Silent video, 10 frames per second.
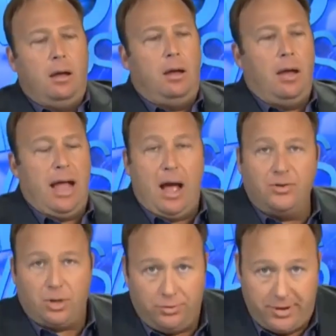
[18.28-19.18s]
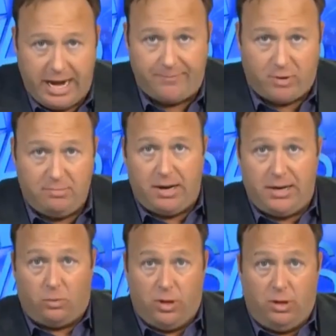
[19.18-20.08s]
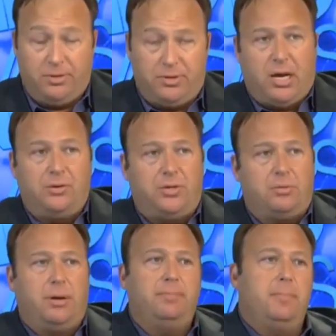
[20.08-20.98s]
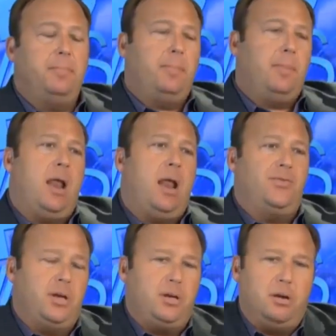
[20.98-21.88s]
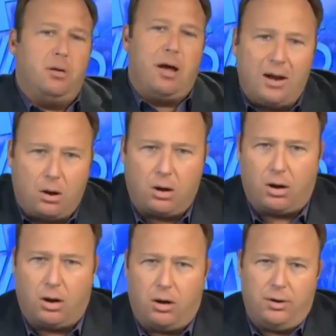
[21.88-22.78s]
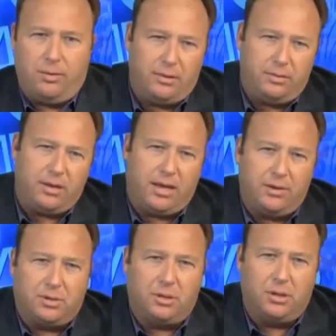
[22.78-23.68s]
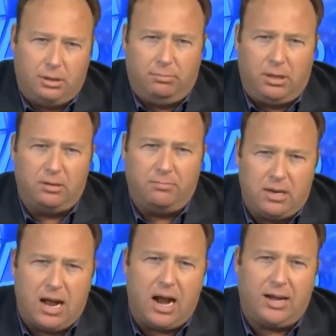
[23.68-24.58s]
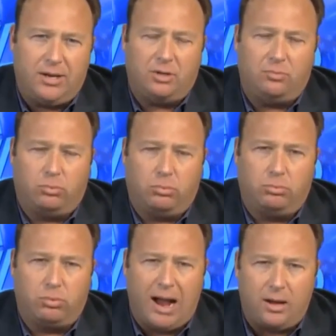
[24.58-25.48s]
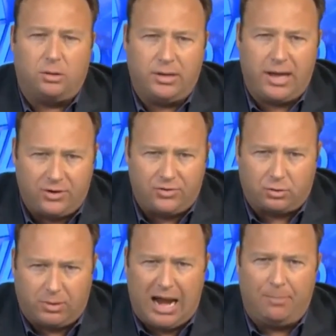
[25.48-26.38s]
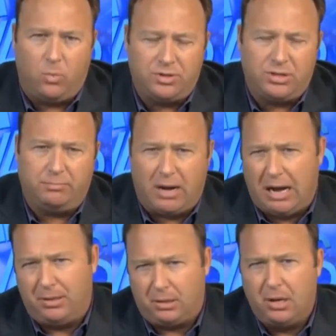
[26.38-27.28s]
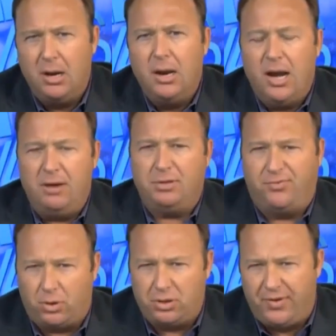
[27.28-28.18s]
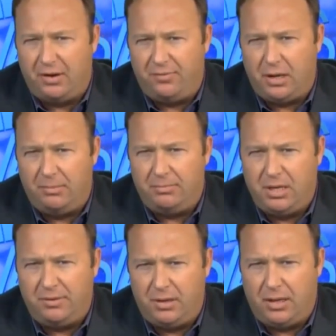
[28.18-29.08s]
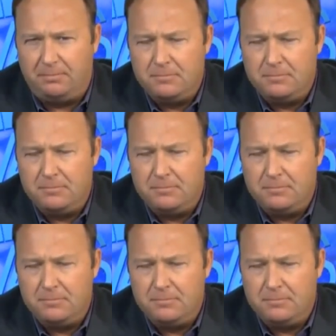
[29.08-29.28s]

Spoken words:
a household name for anybody in the real music industry. And I said, you know, I heard that things in the mid-'90s, that radical gangster rap wasn't even popular, and it was force-fed via MTV.